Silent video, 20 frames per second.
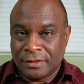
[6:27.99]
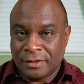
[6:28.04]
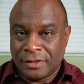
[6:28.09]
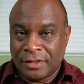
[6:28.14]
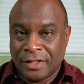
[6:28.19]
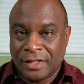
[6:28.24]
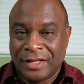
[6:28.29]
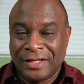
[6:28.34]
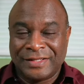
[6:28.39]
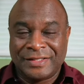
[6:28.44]

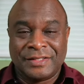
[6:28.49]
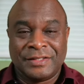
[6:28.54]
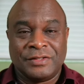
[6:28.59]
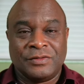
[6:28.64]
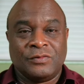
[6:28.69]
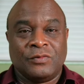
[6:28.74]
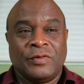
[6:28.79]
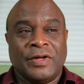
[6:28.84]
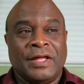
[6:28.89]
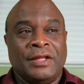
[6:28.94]
This is
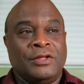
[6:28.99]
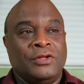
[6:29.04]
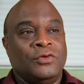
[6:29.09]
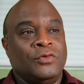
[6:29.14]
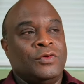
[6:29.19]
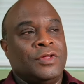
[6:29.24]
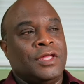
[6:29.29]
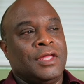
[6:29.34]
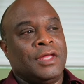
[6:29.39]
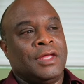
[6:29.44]
when you
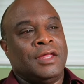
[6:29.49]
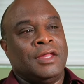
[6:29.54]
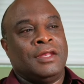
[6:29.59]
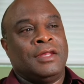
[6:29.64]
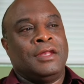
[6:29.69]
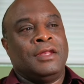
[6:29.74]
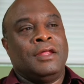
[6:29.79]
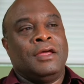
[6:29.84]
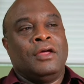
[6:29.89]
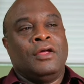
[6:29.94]
can
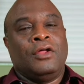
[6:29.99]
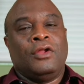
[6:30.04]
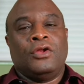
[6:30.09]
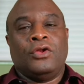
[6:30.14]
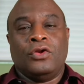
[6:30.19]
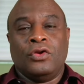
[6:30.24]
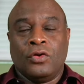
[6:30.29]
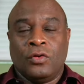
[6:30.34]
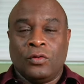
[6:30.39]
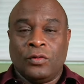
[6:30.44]

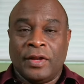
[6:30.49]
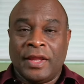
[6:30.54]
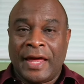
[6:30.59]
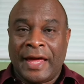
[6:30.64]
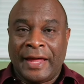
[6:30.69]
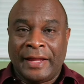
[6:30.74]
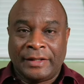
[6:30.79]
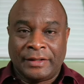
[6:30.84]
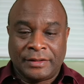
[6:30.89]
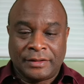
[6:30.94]
know
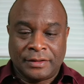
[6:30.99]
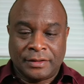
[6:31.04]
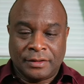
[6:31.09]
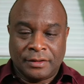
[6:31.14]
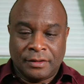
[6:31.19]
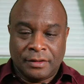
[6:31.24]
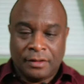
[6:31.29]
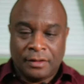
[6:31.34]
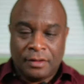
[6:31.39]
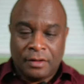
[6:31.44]
that
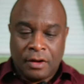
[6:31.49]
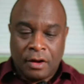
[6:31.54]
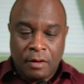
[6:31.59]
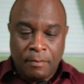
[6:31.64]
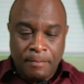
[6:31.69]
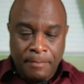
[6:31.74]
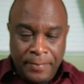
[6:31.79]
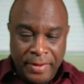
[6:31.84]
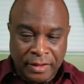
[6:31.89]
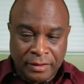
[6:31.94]
a
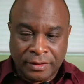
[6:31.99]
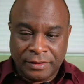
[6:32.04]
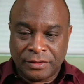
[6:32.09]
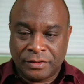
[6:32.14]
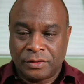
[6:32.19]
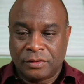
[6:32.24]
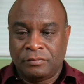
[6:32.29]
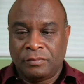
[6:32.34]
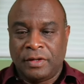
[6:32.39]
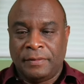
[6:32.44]
bill is to
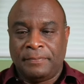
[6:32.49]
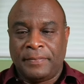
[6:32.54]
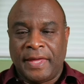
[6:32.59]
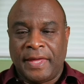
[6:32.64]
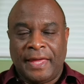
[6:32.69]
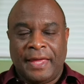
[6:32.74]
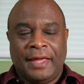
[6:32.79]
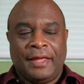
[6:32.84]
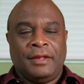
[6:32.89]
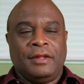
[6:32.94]
be
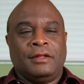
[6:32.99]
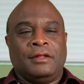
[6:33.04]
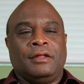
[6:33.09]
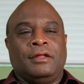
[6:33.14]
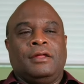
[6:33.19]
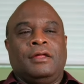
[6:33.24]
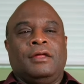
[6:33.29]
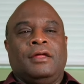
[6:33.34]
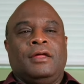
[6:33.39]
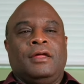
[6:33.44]
paid.
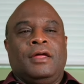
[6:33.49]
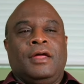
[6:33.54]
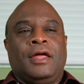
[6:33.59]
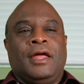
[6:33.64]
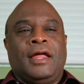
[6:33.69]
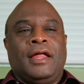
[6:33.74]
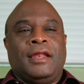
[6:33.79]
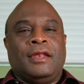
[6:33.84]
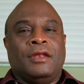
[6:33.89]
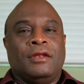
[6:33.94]

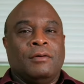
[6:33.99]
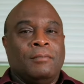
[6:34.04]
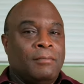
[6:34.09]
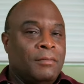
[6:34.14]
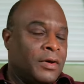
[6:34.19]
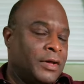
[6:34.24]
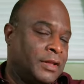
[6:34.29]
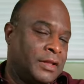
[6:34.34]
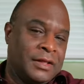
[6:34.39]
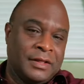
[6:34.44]
The
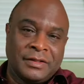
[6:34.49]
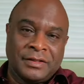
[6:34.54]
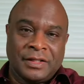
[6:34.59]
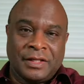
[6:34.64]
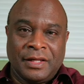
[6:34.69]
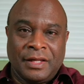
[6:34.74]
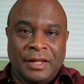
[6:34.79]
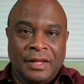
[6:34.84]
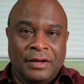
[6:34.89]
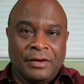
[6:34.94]
money
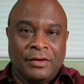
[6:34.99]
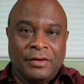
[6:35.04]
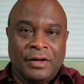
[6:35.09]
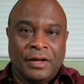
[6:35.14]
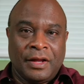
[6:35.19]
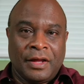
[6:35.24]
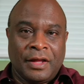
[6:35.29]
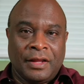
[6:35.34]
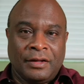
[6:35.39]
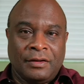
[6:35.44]
isn't there
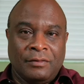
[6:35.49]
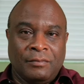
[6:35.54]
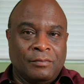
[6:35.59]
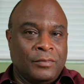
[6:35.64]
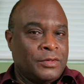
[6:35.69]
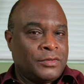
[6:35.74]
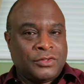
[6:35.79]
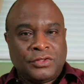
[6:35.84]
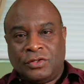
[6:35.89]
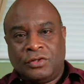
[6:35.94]
yet,
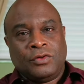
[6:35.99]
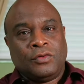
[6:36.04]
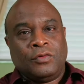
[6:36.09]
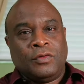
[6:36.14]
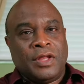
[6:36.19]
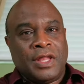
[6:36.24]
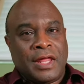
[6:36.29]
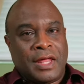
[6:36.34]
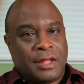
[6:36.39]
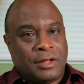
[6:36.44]
but you know
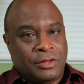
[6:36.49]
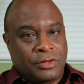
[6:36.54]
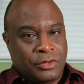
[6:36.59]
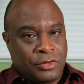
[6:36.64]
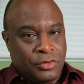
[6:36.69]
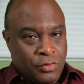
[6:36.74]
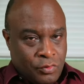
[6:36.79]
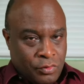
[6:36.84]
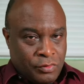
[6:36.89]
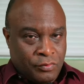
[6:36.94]
that
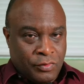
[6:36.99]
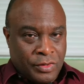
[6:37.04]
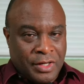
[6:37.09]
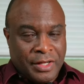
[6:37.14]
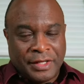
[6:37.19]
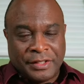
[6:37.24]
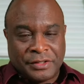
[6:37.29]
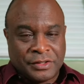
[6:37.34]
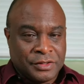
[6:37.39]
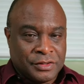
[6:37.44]
your
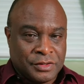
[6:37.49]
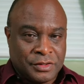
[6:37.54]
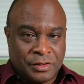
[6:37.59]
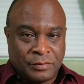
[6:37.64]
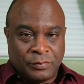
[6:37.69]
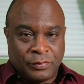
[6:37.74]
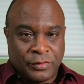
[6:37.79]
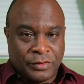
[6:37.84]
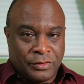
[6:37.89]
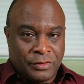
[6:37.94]
relationship
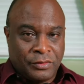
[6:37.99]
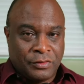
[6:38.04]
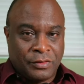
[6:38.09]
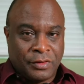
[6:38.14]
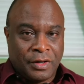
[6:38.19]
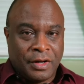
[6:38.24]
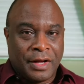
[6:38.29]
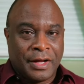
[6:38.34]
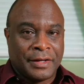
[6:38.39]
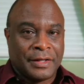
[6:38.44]
with your
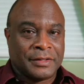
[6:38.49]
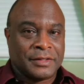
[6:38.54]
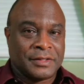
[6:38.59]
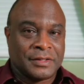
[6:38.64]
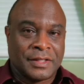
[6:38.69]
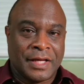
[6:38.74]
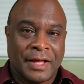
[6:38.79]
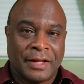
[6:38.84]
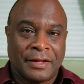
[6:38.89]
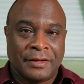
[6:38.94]
God is
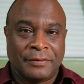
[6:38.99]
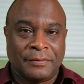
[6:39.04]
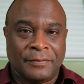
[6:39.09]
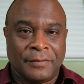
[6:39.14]
solid.